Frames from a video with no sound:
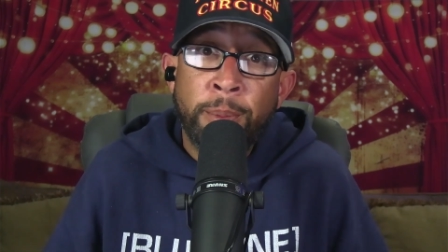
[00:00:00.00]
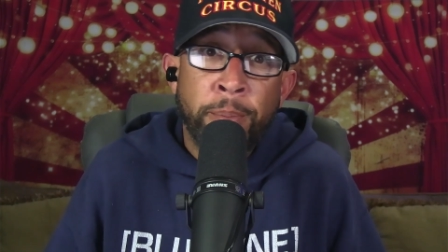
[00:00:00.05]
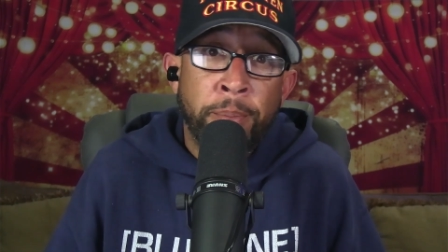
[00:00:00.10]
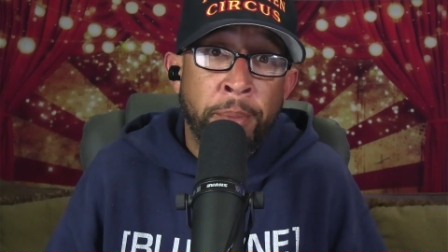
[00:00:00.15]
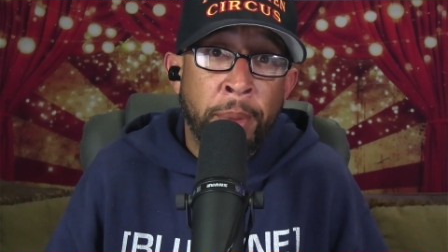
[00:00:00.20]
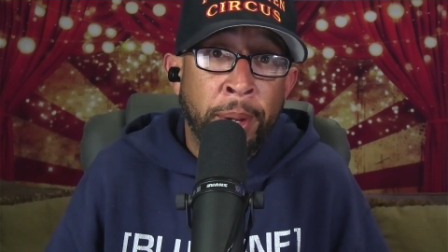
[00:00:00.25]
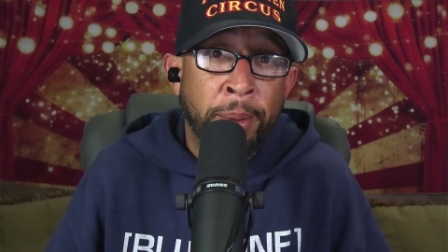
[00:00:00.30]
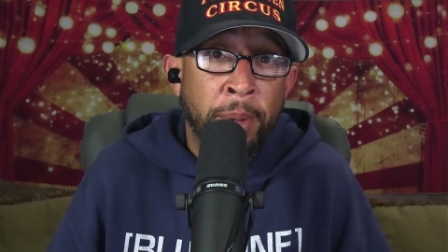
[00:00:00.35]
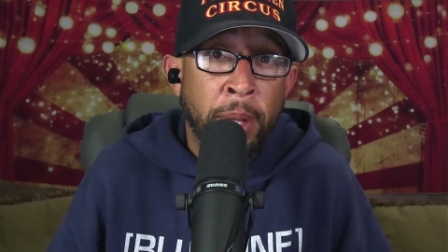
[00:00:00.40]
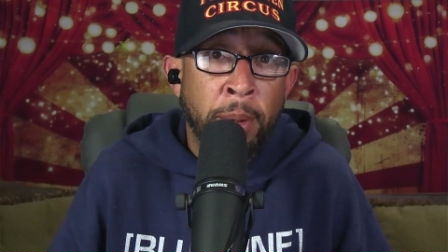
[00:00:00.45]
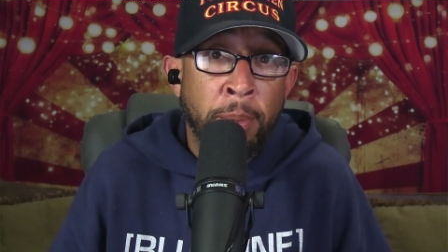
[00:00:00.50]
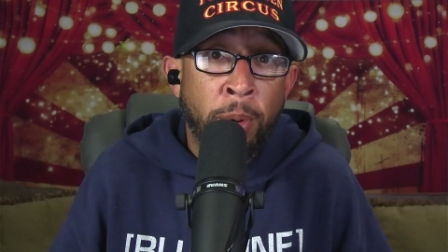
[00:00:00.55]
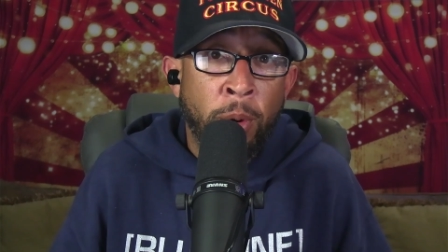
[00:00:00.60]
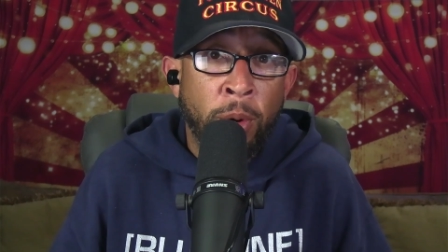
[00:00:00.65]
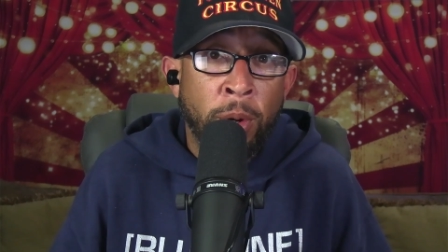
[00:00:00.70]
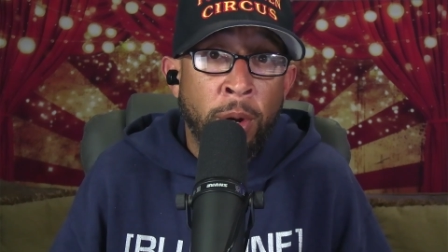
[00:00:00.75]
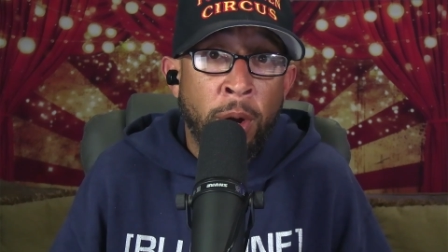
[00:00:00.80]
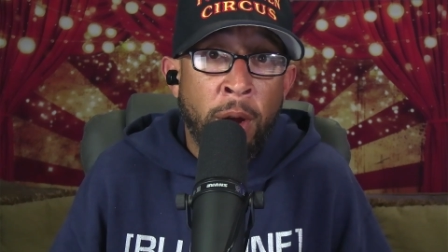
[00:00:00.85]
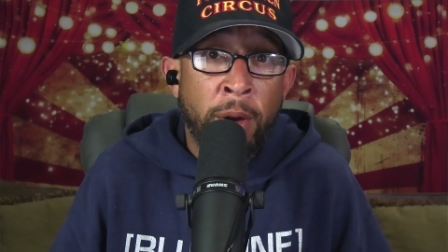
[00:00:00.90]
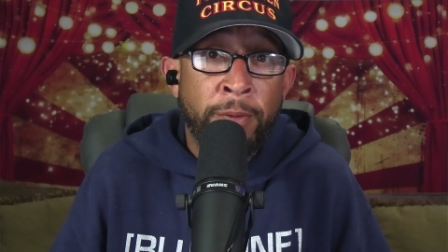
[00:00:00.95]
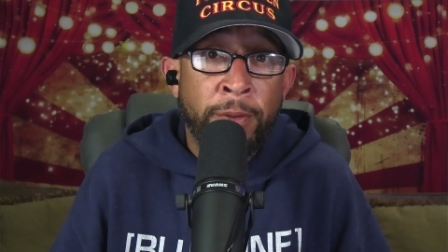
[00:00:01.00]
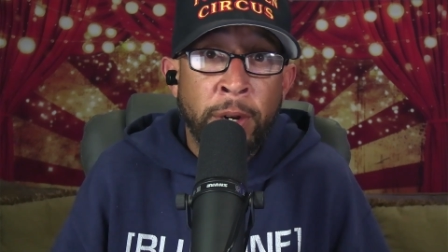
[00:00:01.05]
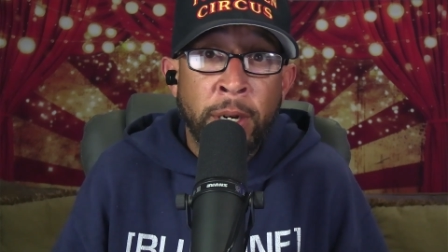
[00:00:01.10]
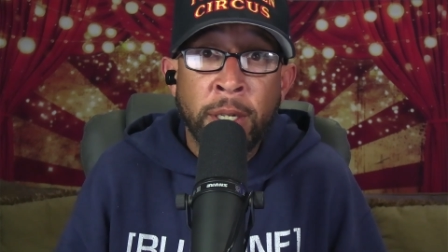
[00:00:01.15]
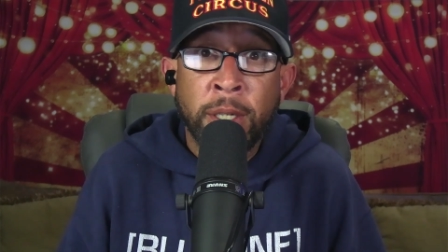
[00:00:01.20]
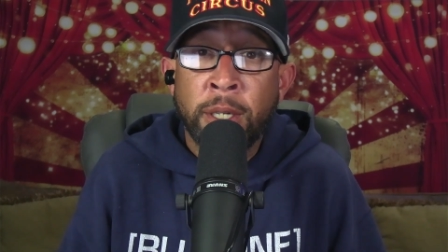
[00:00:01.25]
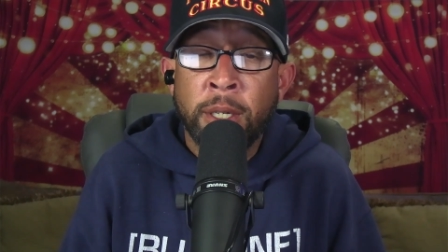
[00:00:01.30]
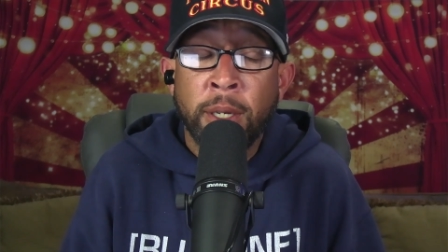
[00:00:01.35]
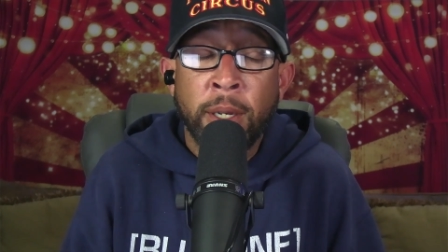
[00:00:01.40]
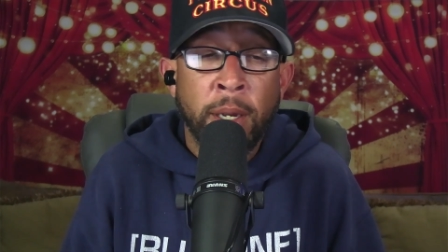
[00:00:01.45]
Maybe they pull it off, and
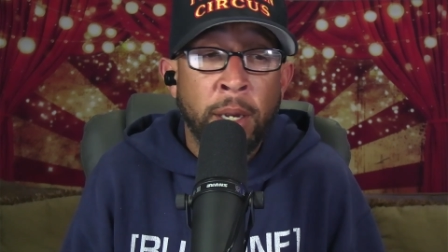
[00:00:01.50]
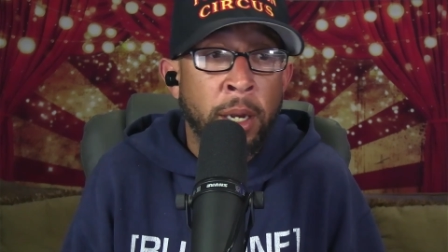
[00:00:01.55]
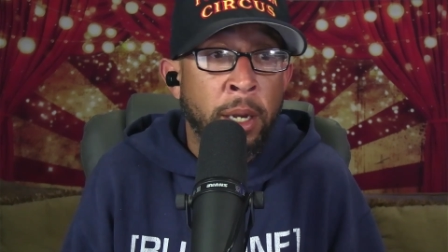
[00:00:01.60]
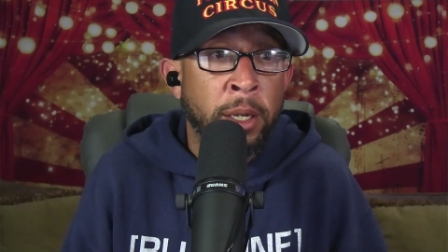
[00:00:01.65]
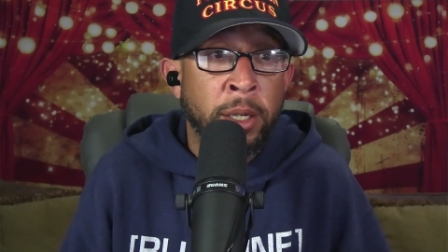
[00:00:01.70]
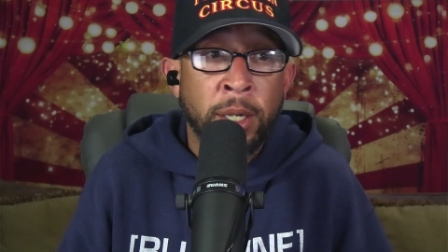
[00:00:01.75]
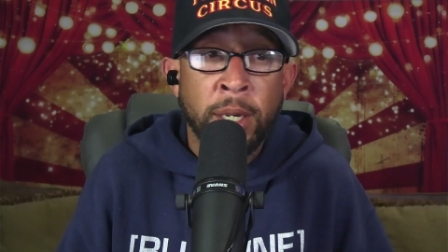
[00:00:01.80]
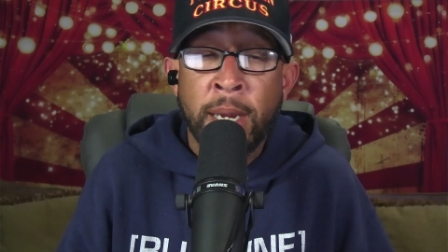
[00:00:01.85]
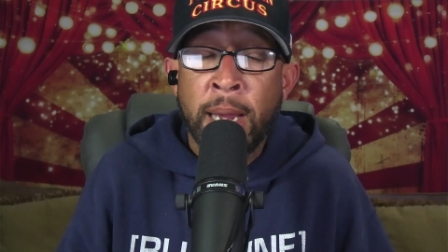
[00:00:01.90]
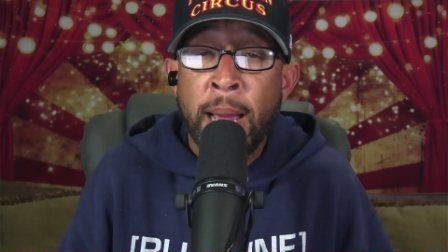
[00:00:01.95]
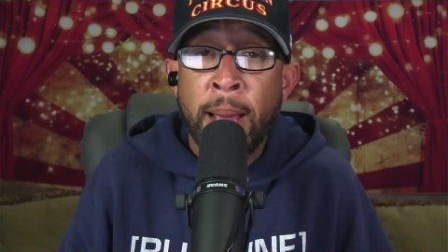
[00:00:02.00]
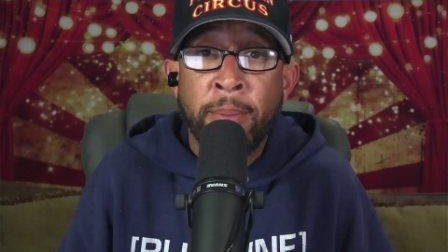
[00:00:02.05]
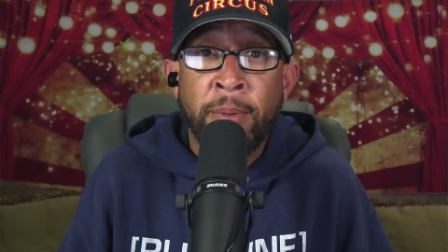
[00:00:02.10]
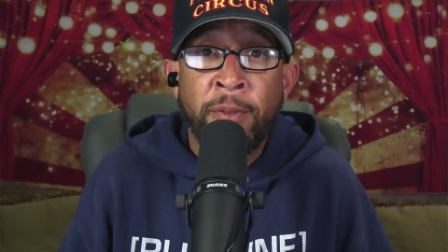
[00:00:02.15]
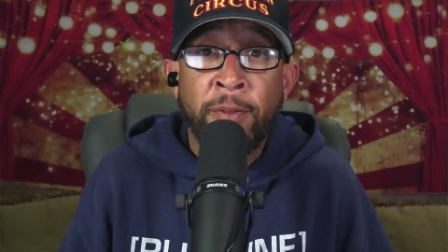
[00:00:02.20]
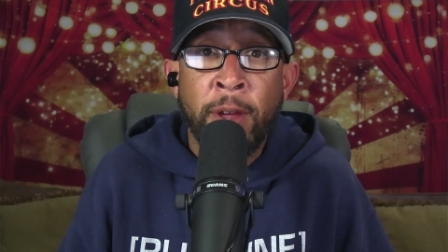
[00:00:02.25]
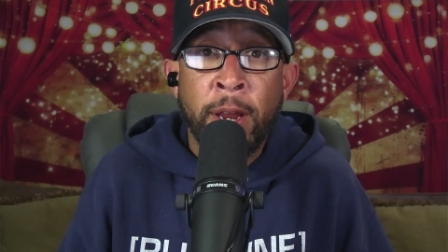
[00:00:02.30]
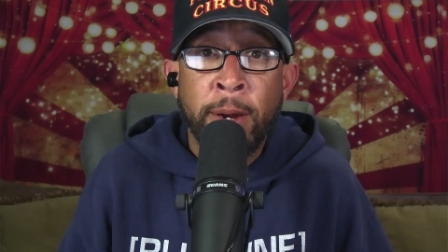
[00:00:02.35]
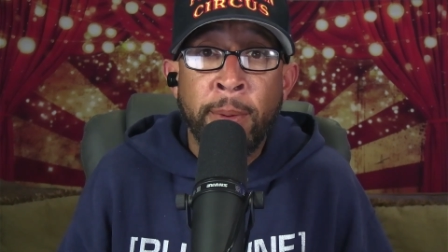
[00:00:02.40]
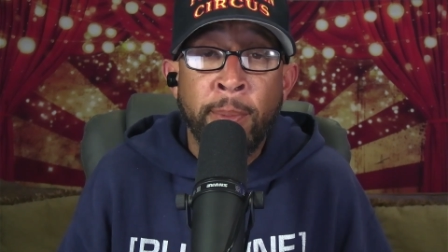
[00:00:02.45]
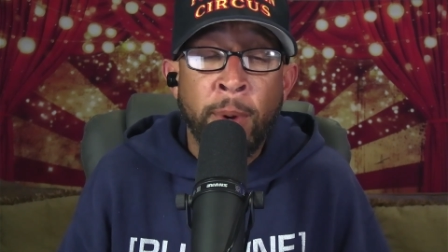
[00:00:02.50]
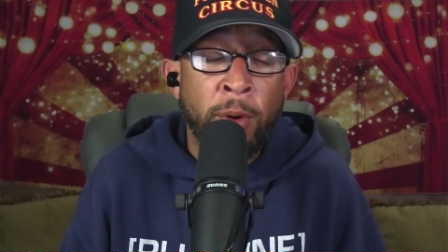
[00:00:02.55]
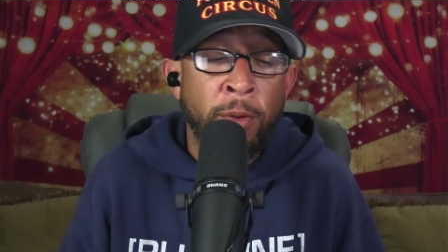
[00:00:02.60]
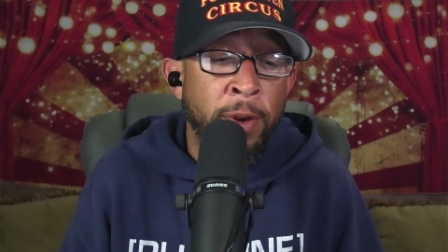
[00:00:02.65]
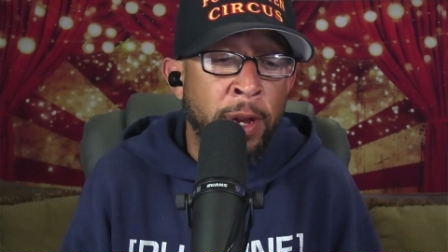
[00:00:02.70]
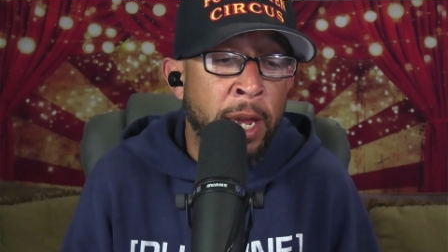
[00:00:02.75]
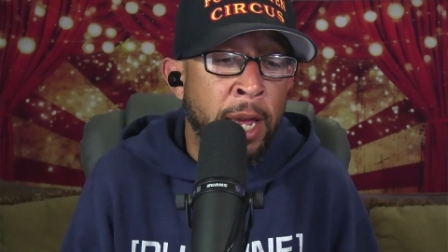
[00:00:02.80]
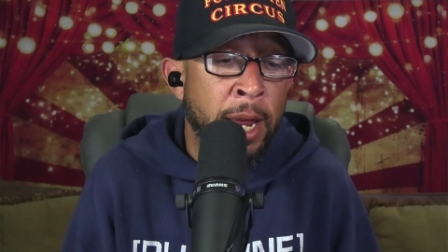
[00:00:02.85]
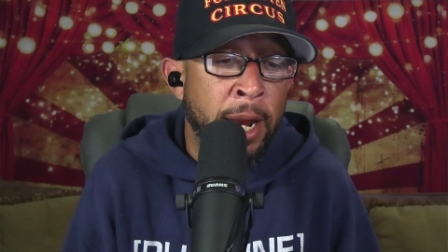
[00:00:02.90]
it's it's a captivating movie,